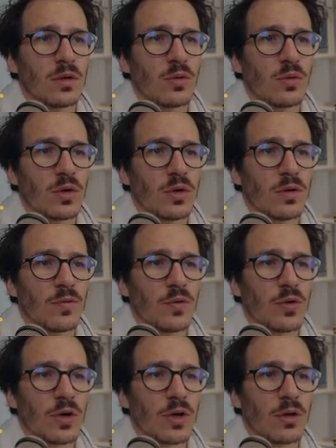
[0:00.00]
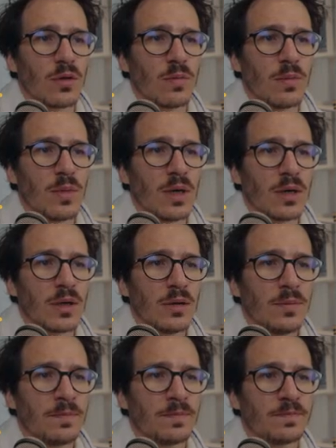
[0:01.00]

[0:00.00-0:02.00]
We're going to fork it to mine.